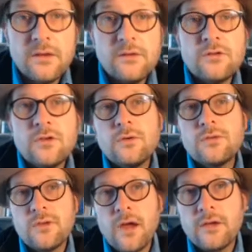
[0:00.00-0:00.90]
Now, these
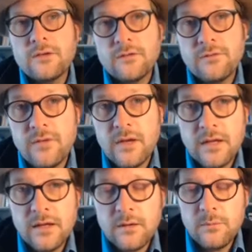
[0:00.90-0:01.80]
two styles of
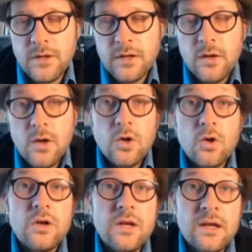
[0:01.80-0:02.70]
feeding can be
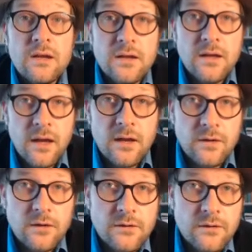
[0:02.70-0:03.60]
good
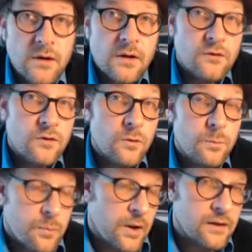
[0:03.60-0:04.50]
indicators
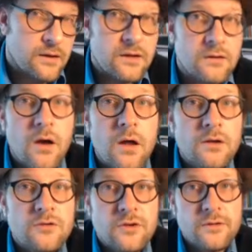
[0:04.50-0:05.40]
to
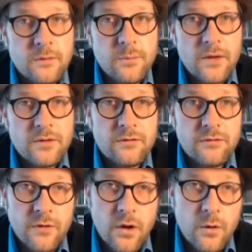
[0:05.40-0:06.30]
paleontologists about the
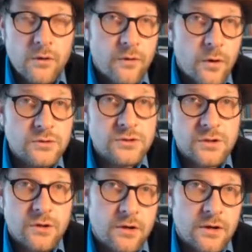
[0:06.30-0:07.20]
flow of
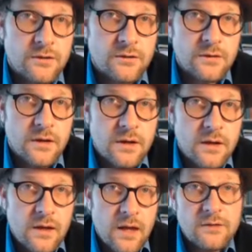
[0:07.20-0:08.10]
ocean currents.
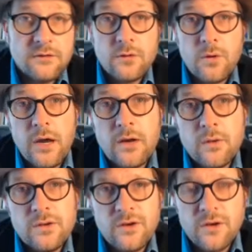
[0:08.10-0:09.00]
Hence,
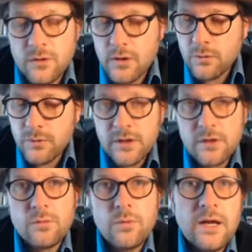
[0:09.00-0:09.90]
crinoids are
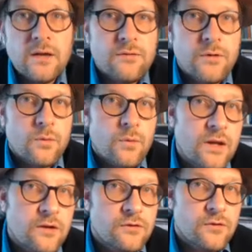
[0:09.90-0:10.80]
really great for
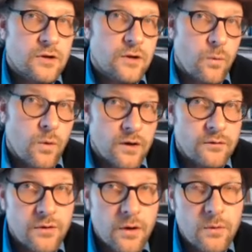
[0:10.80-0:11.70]
reconstructing
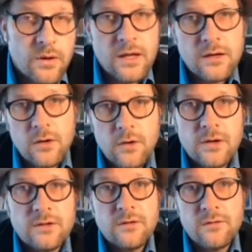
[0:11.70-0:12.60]
water flow and
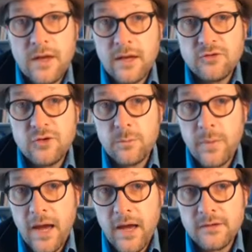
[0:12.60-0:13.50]
currents of the
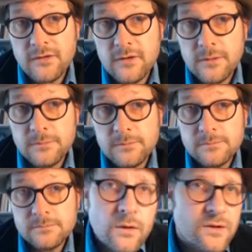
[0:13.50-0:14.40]
ancient past.
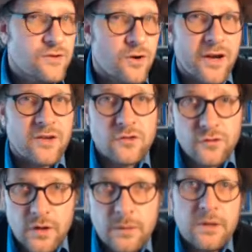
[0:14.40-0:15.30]
Crinoids are
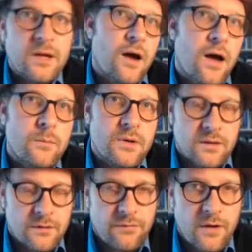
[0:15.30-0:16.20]
extremely common
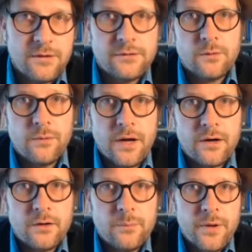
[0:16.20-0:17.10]
in the fossil
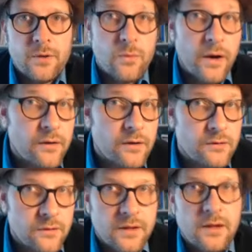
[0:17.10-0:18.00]
record, but
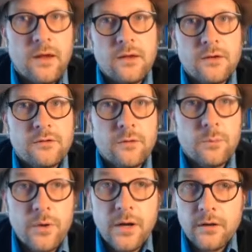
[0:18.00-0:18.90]
rarely do the calyx
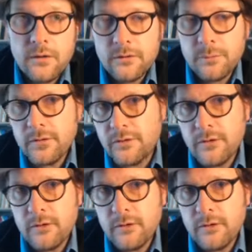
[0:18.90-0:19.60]
or brachials